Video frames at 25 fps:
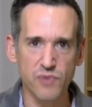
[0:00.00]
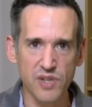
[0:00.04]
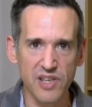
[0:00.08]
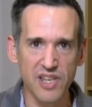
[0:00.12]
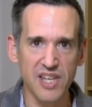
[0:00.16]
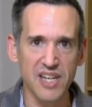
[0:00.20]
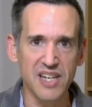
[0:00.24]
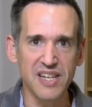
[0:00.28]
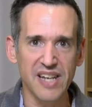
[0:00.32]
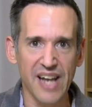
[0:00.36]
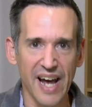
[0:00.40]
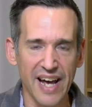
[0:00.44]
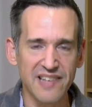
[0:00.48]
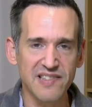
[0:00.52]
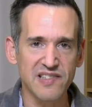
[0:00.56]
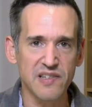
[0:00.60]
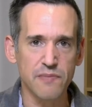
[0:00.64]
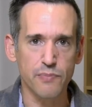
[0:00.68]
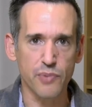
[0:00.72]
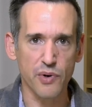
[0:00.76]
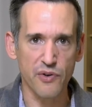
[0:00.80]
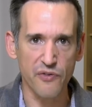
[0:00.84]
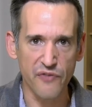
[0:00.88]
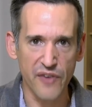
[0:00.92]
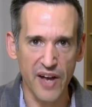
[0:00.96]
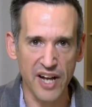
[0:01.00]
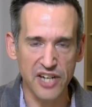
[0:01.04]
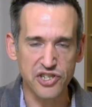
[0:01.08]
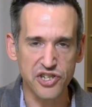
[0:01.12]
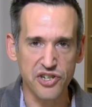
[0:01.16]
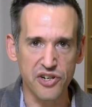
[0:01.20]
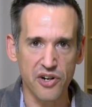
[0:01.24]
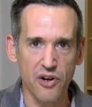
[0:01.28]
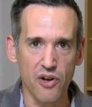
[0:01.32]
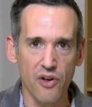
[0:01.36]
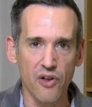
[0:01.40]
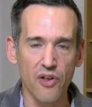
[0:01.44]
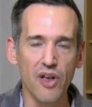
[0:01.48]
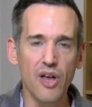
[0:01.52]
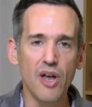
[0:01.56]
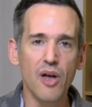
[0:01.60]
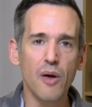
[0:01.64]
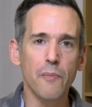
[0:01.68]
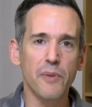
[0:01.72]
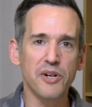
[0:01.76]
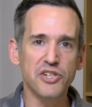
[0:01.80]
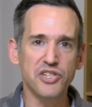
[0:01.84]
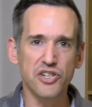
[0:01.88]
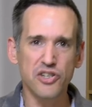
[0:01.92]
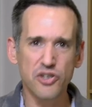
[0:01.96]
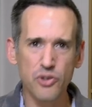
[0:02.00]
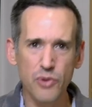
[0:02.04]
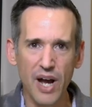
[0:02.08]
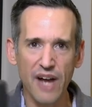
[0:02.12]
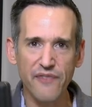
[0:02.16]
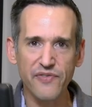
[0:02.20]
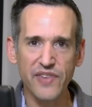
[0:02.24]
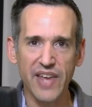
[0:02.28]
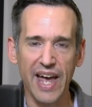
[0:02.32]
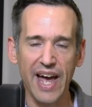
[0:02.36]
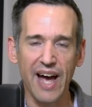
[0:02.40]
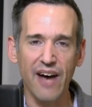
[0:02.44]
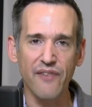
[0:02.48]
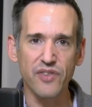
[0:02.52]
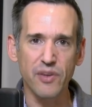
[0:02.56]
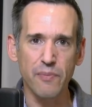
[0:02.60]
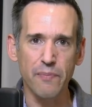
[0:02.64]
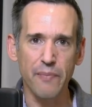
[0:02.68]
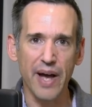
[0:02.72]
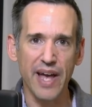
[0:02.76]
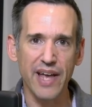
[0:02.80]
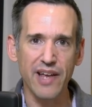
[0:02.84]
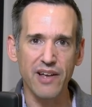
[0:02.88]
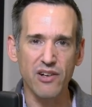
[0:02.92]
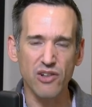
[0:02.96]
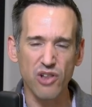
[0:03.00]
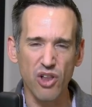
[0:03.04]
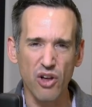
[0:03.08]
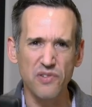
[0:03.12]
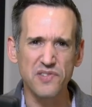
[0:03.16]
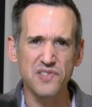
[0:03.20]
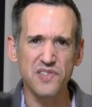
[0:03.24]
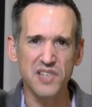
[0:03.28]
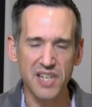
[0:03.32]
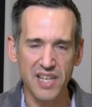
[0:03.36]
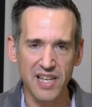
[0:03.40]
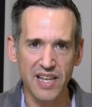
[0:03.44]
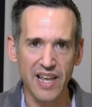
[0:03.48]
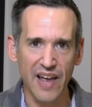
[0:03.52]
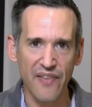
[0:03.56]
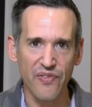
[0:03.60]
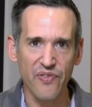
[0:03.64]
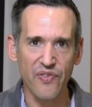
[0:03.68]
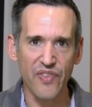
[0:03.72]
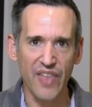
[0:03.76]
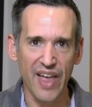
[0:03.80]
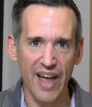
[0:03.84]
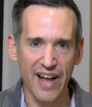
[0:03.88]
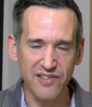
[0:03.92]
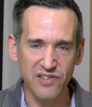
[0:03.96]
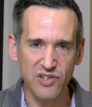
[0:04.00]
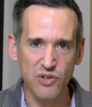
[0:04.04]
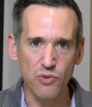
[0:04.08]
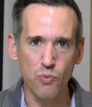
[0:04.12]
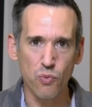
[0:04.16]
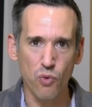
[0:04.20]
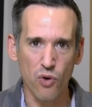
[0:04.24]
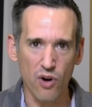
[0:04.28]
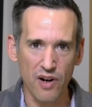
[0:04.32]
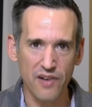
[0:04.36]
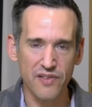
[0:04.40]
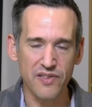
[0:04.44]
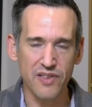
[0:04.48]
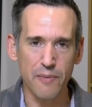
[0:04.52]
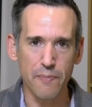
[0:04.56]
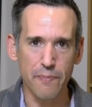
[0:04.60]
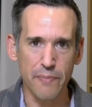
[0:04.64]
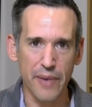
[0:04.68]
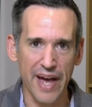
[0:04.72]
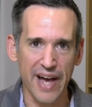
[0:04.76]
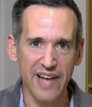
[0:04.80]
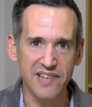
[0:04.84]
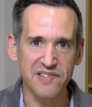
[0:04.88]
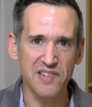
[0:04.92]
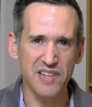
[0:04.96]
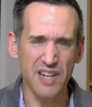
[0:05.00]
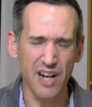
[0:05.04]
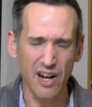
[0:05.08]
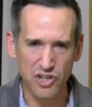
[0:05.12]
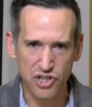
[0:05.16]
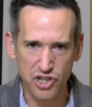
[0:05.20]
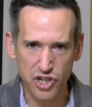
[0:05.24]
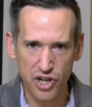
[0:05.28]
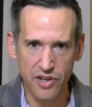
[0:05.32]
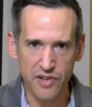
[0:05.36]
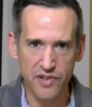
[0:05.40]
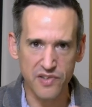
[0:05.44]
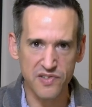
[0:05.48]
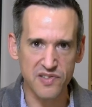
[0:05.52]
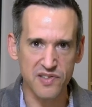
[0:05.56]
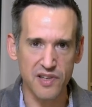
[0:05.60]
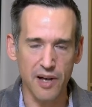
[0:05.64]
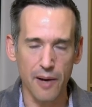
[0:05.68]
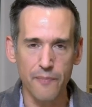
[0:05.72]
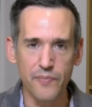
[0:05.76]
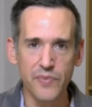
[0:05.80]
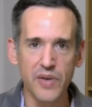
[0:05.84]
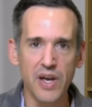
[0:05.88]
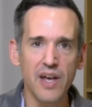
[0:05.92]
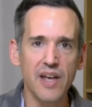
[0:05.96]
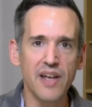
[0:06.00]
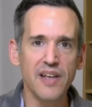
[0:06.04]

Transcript: really nice and professional, but you do have to have the mic close to get that to work the best. And I'll show you some